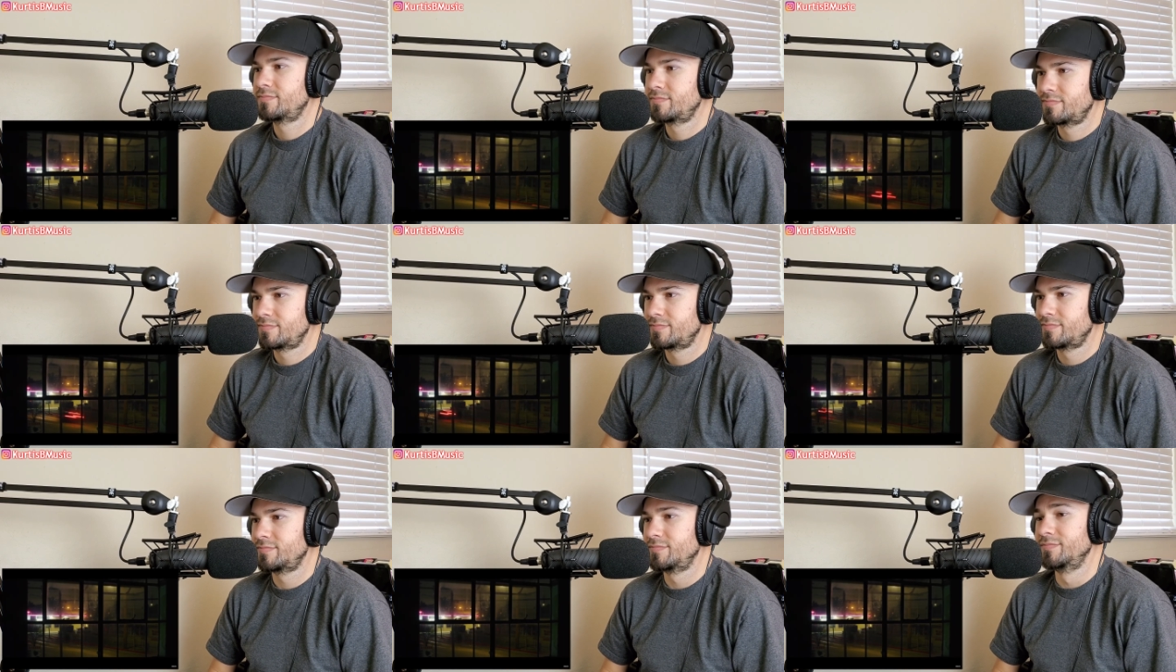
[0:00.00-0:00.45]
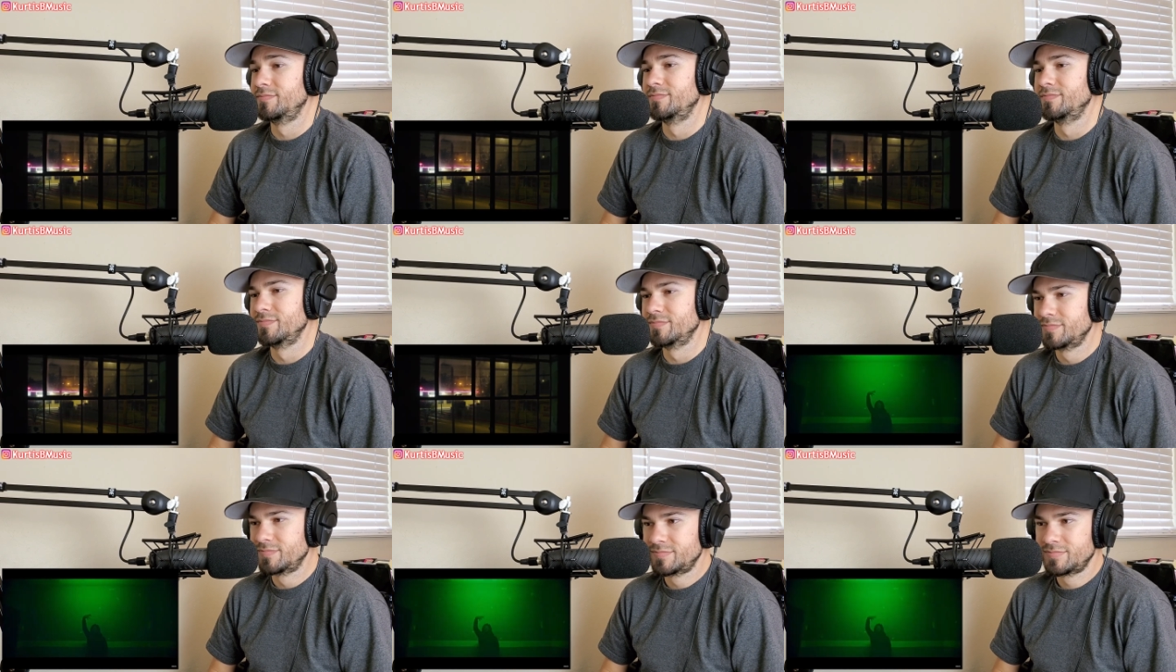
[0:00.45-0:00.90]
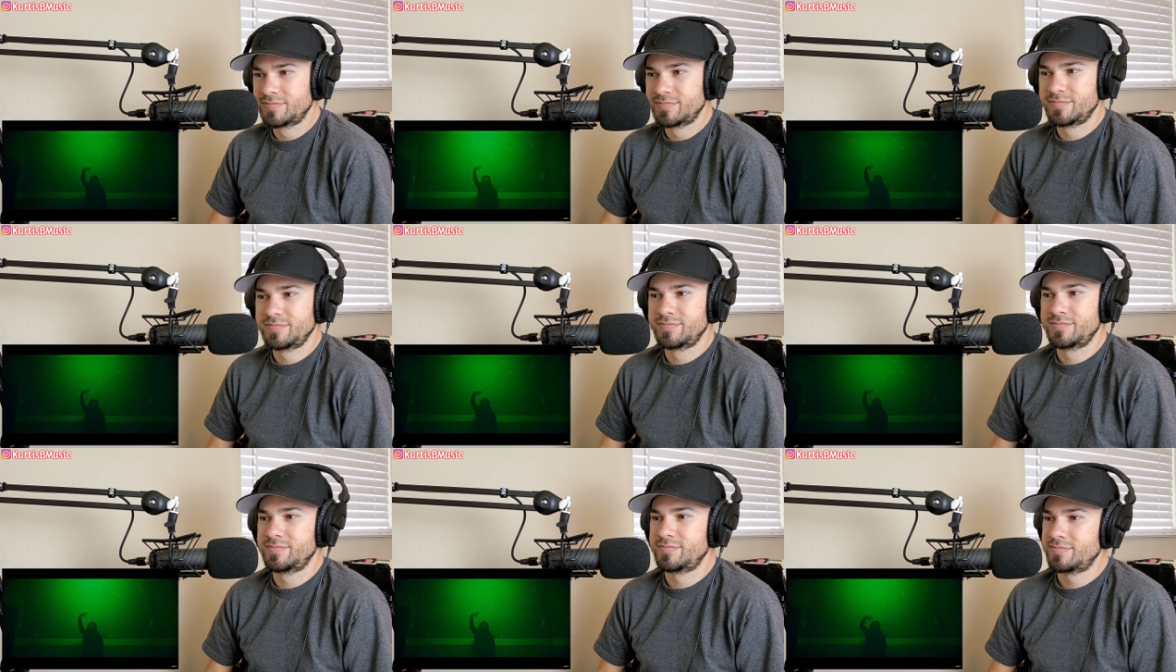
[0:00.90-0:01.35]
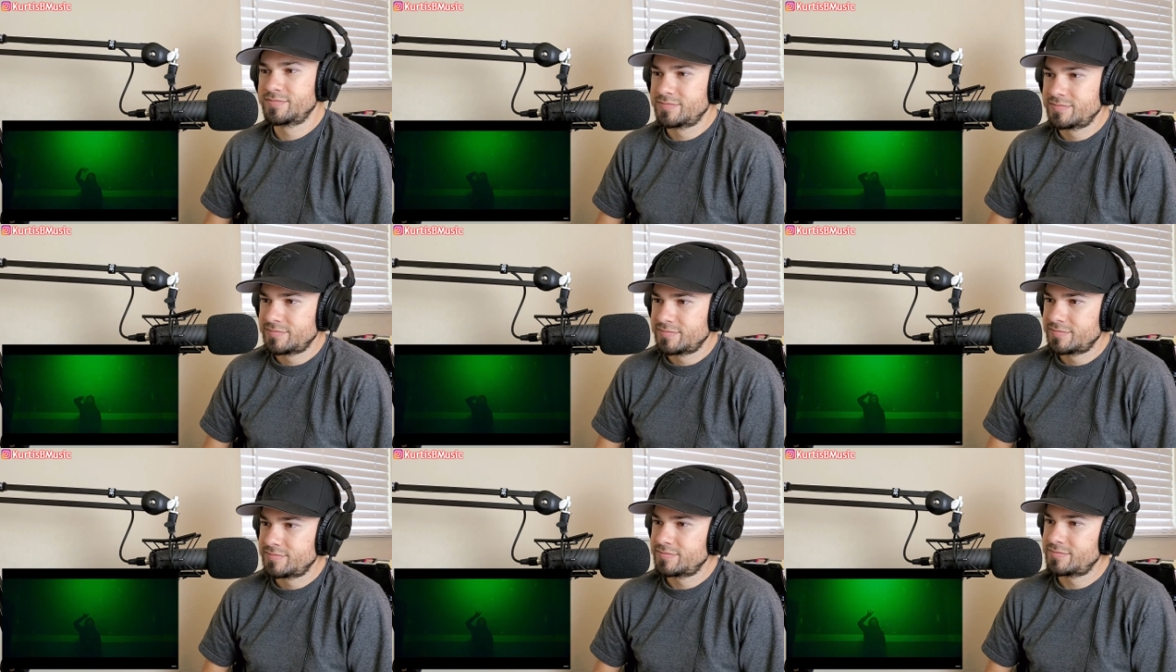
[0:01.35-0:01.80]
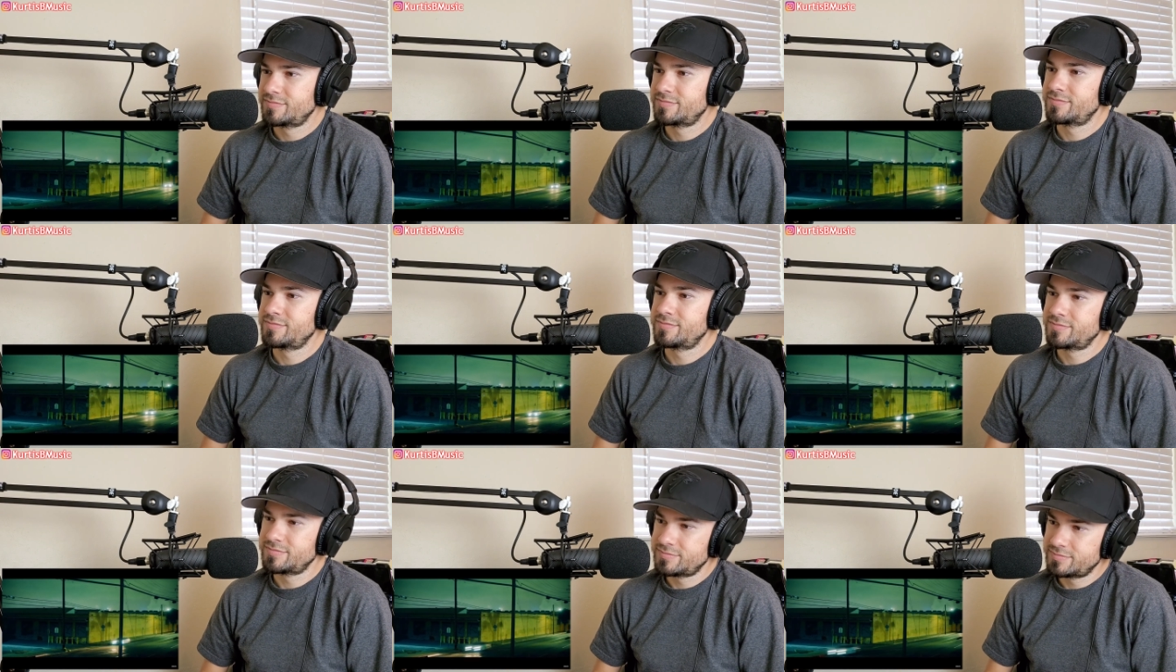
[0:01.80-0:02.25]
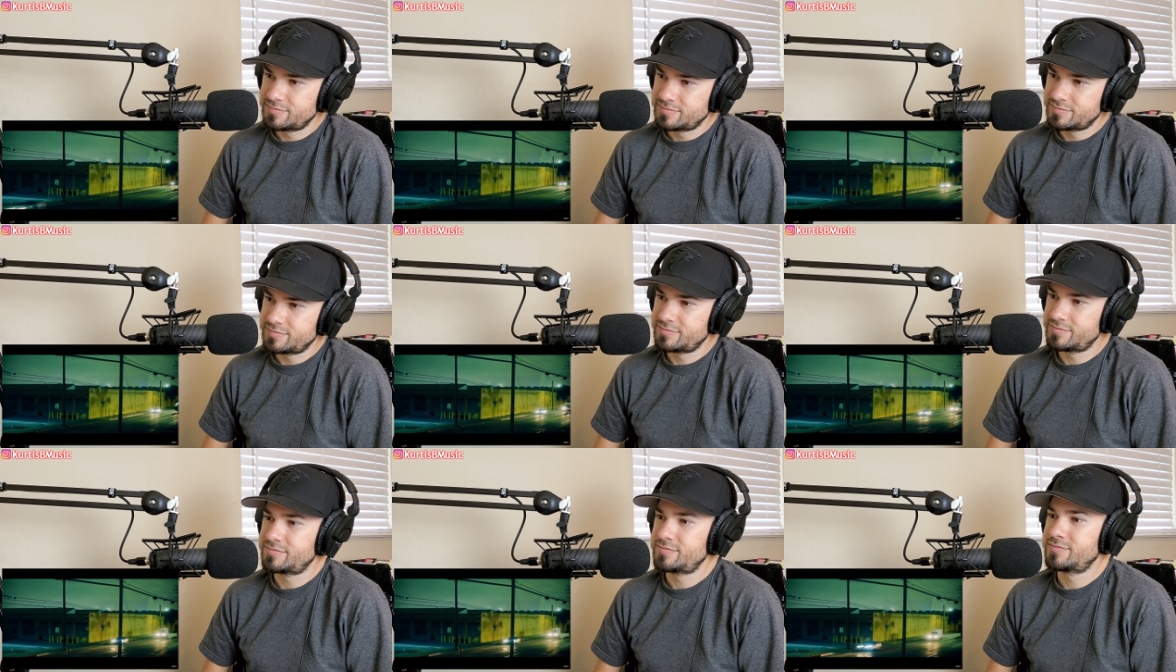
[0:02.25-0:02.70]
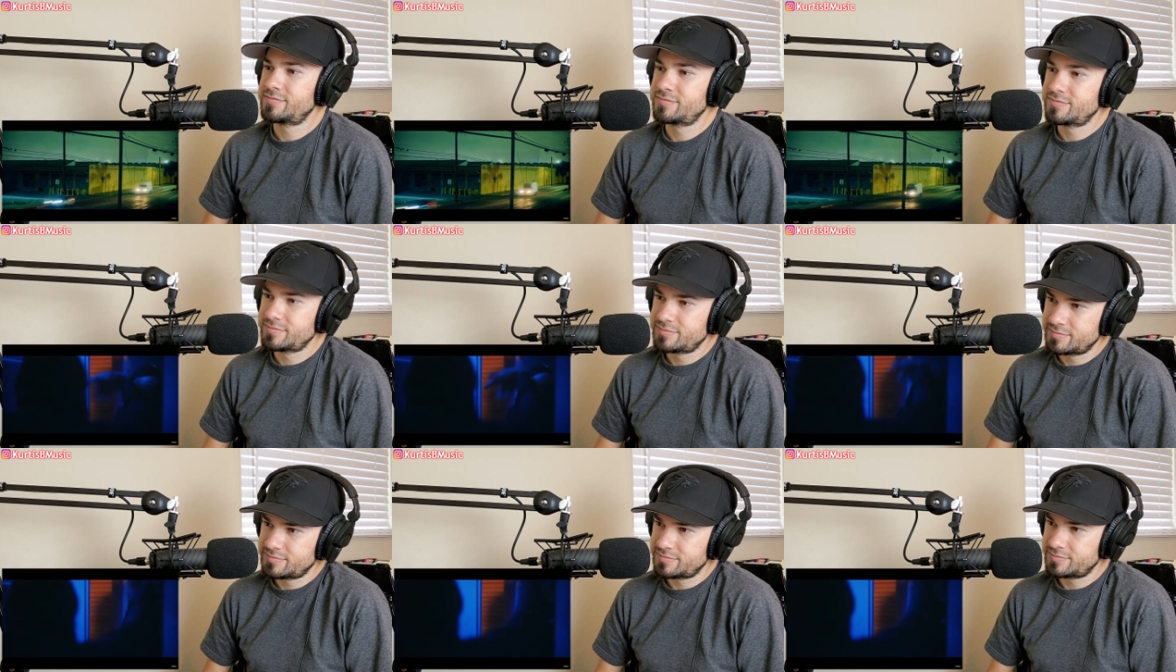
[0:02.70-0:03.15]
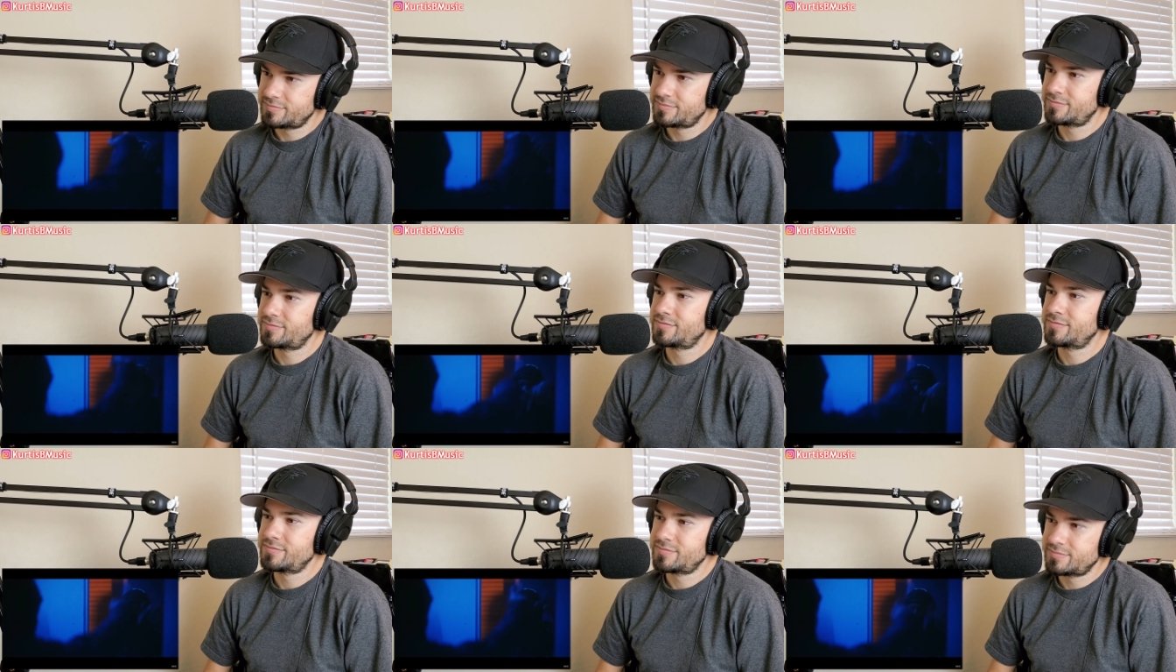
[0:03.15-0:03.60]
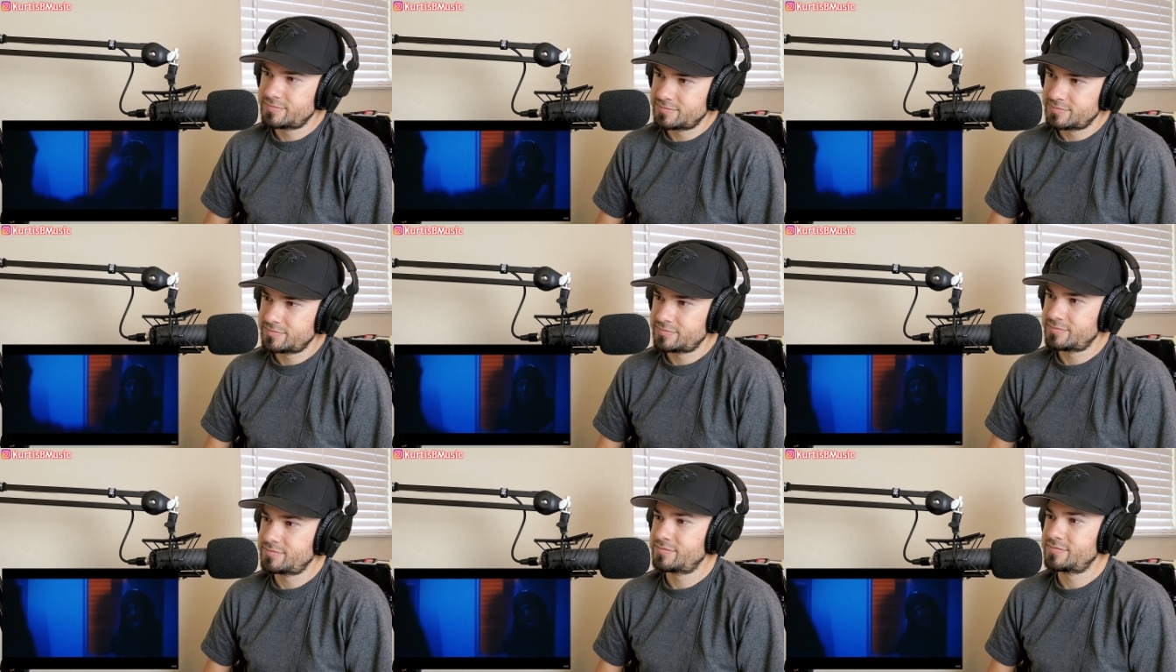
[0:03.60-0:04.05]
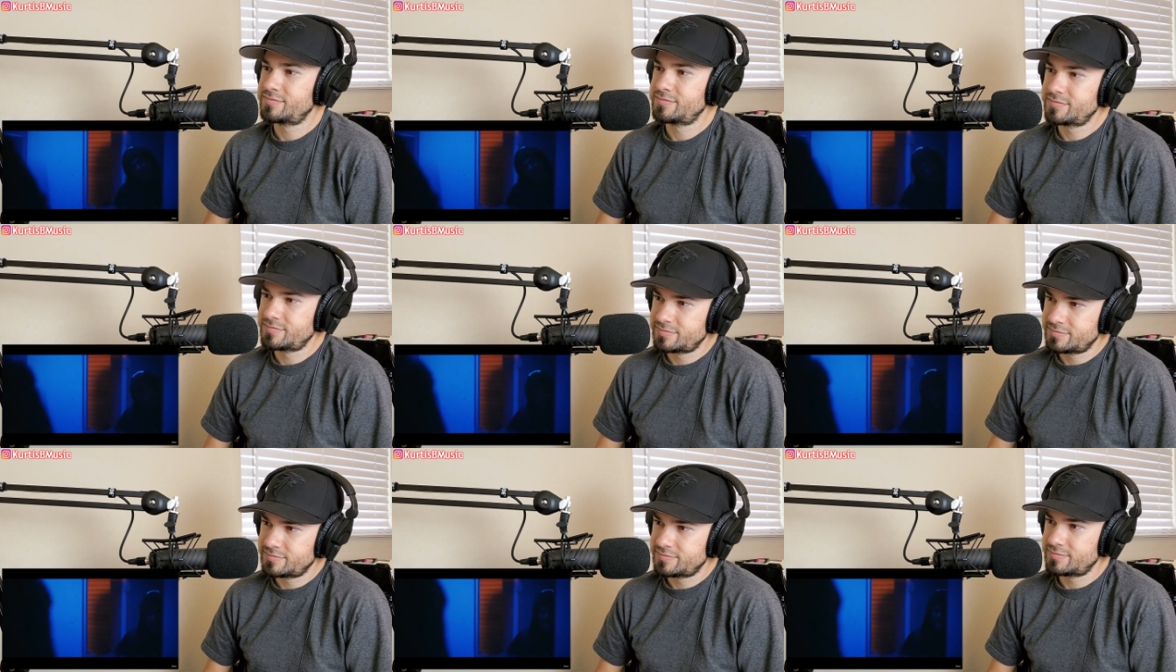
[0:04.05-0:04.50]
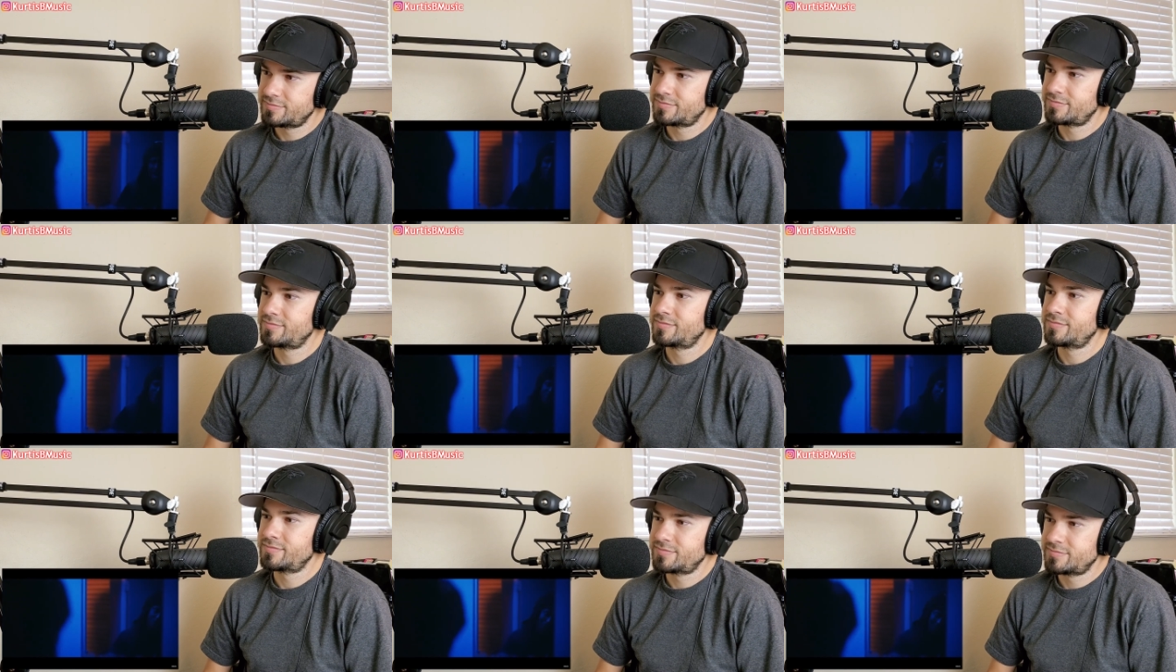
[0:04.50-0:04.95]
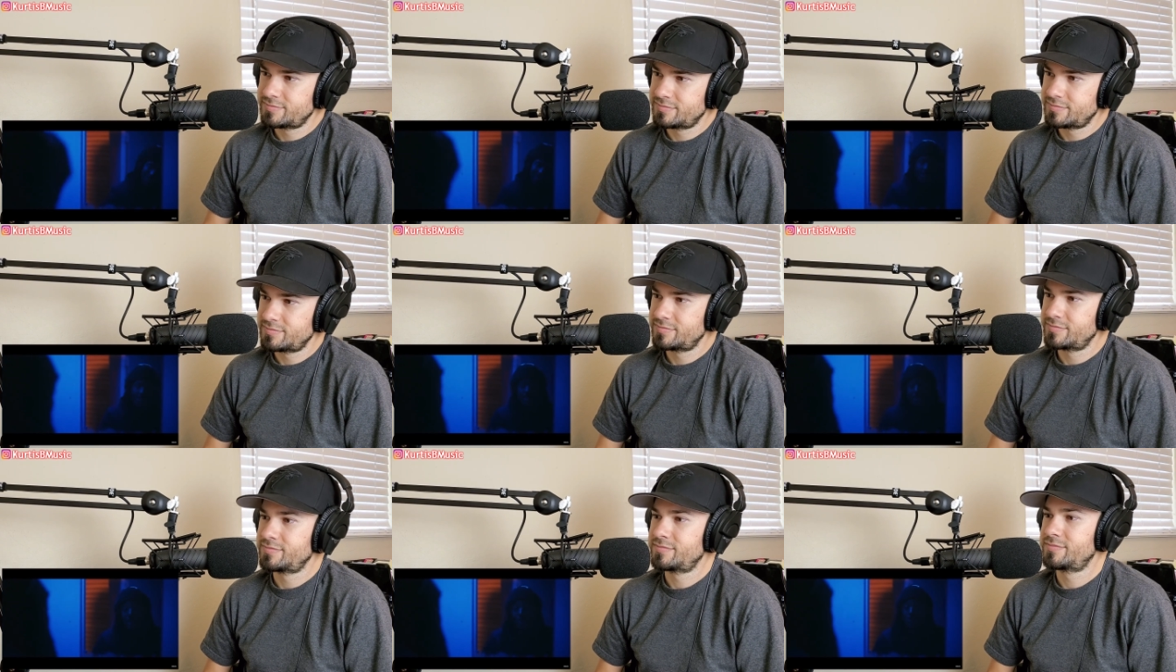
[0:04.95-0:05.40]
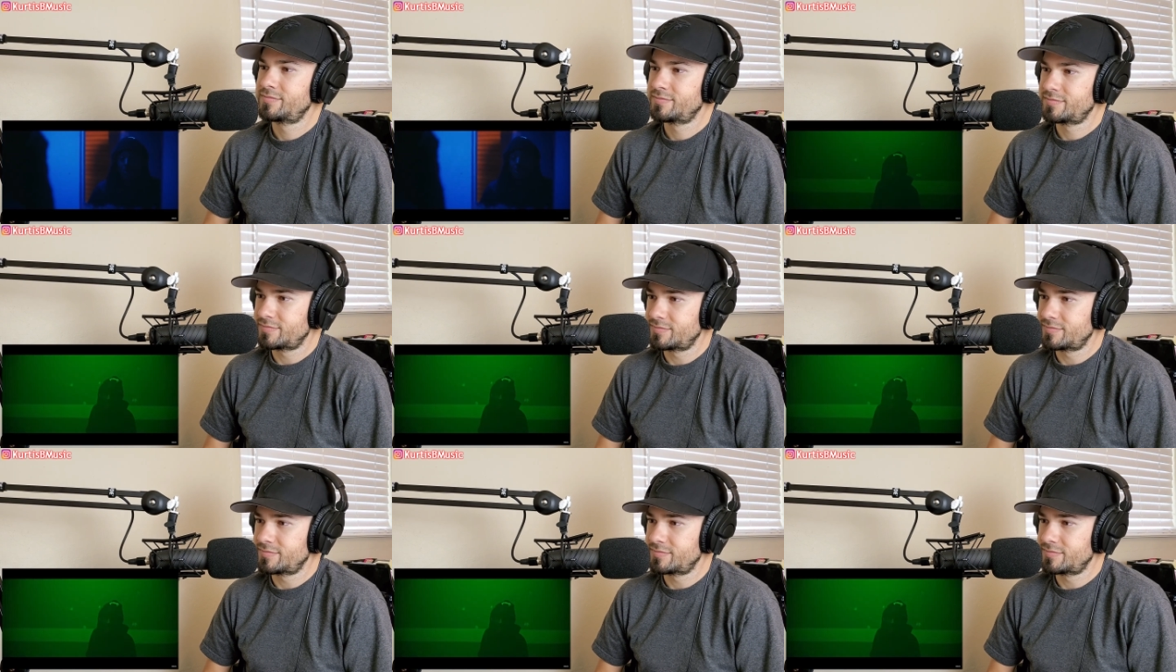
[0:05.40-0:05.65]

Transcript: Cause I'm mm. from fourth and only fourth and twelve, my second home. Real traditional gang member, they respect it though.